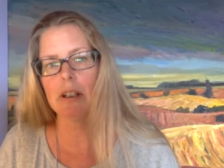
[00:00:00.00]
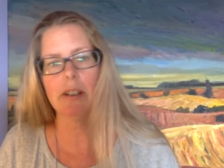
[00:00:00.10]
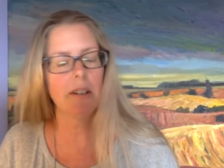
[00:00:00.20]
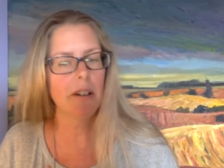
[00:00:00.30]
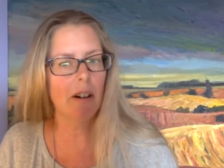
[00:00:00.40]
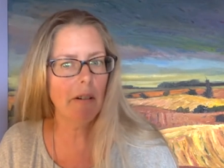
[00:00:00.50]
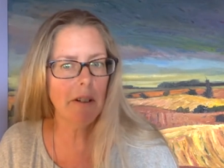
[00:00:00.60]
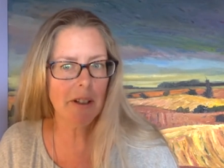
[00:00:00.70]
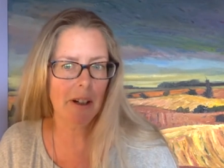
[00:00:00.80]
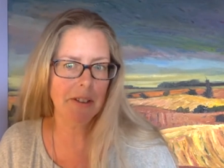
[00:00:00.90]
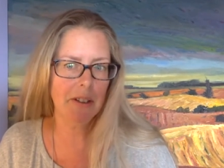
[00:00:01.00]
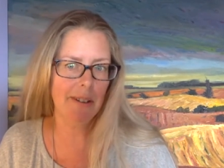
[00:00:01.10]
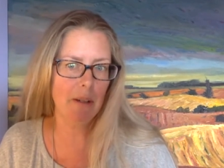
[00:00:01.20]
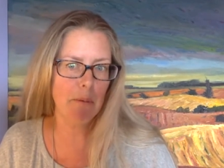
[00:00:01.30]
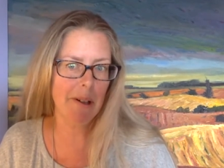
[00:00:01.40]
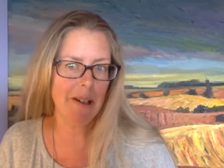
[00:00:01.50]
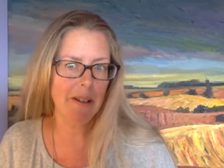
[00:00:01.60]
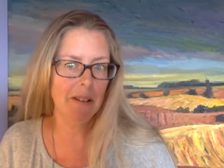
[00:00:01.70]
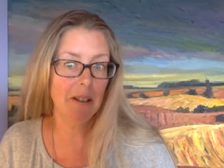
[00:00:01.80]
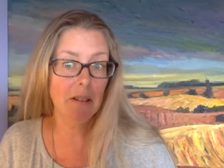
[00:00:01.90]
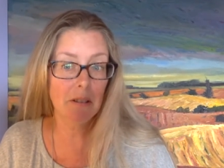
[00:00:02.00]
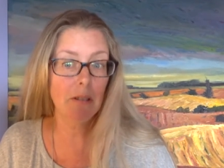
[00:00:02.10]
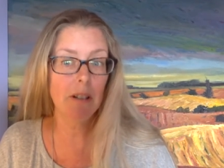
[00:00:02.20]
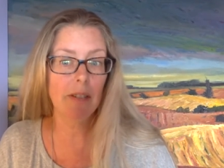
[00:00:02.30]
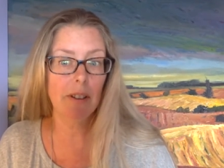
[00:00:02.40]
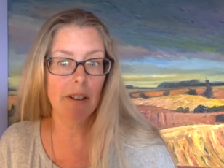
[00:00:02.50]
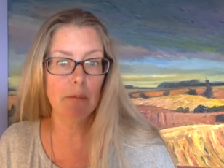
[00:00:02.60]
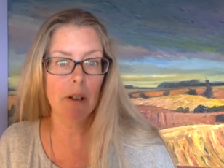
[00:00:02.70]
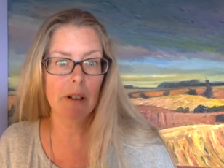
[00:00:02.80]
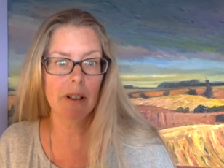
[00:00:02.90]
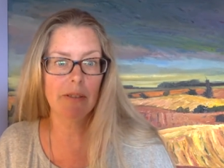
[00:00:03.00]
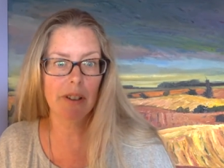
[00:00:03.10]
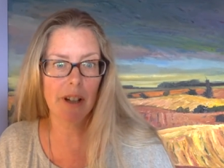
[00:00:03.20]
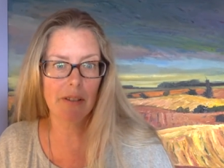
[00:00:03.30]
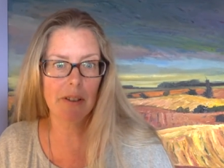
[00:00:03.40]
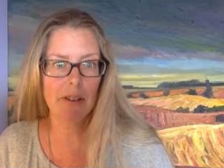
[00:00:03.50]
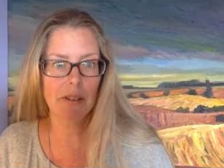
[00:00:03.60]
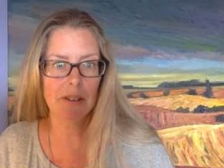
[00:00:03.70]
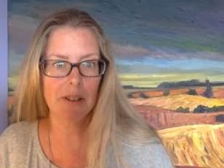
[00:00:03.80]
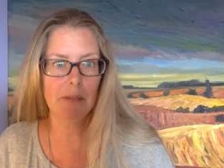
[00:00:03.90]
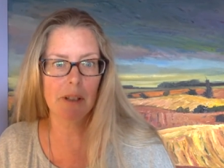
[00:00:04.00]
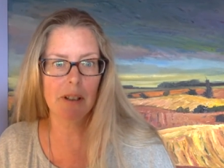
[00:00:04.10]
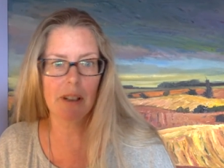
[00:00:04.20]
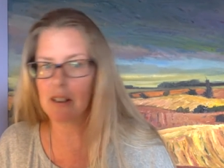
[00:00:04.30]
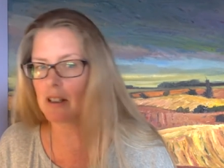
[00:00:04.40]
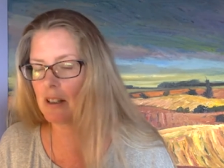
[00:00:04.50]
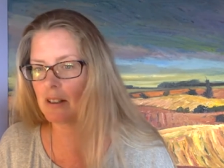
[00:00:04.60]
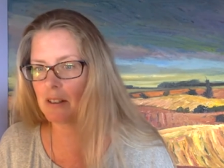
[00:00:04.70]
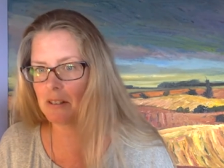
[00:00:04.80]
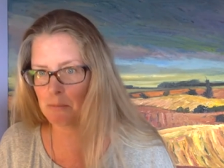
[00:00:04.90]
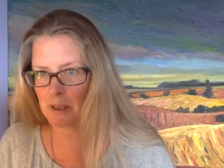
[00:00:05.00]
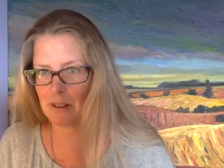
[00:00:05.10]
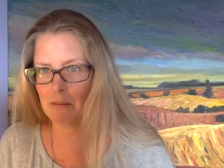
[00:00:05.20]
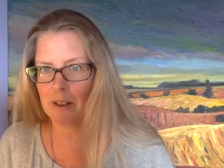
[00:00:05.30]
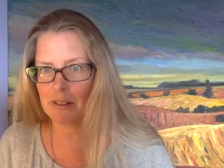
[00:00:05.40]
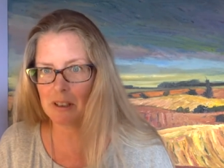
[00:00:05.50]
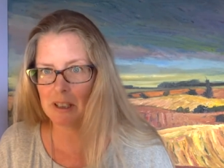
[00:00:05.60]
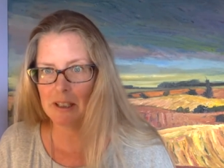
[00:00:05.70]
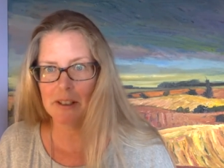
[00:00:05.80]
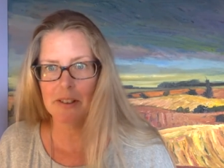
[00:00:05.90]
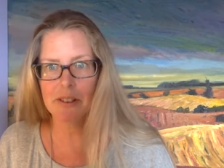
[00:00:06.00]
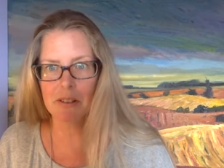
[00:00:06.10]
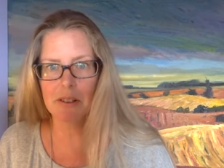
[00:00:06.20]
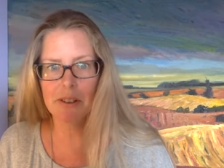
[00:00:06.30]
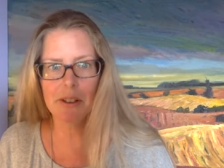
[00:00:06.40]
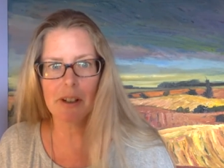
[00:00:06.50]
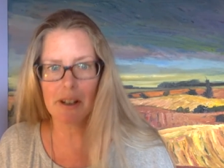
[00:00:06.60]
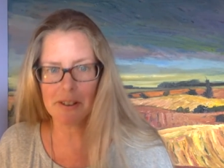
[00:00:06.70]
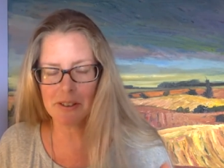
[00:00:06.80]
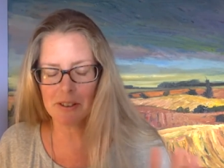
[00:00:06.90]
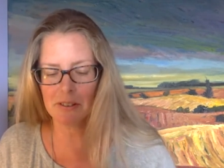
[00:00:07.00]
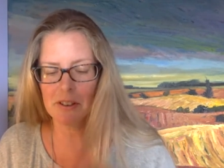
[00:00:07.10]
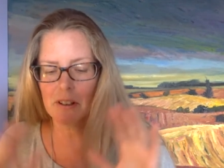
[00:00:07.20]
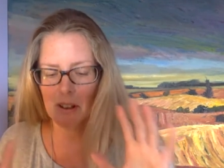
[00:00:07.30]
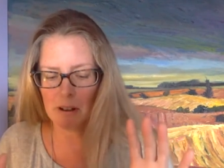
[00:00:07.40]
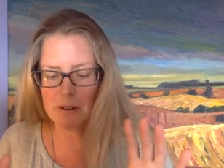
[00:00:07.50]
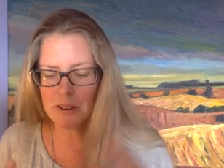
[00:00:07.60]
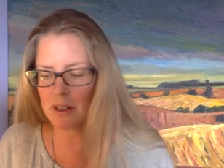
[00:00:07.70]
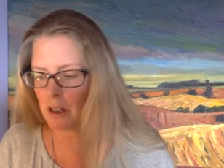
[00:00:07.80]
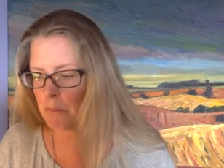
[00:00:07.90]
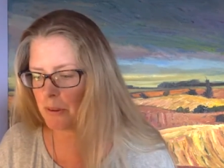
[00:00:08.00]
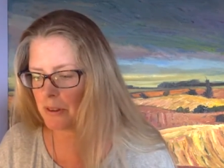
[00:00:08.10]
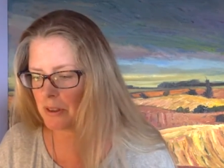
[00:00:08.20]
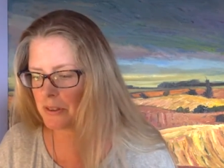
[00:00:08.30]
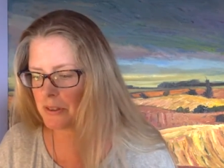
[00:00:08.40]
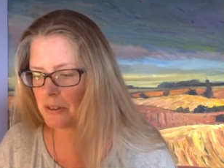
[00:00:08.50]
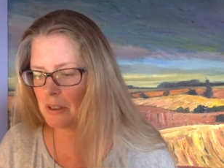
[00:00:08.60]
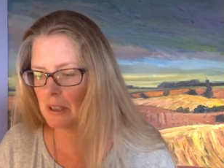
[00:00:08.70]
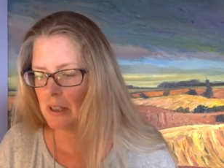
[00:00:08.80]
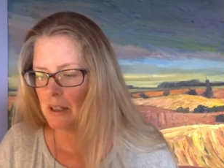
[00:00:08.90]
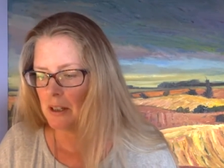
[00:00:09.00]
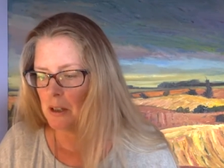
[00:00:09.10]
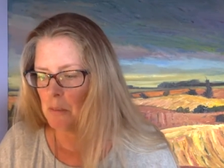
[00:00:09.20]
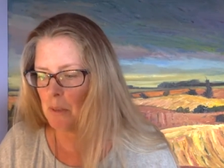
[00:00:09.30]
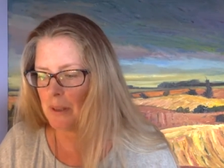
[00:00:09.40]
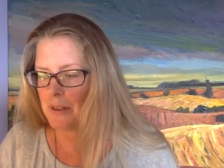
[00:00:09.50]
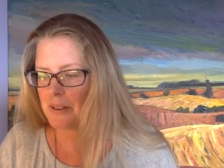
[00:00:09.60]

you can always ask your librarian. And you do have a librarian for every single subject at Acadia, no matter what. So you can ask, you can always get help with this. But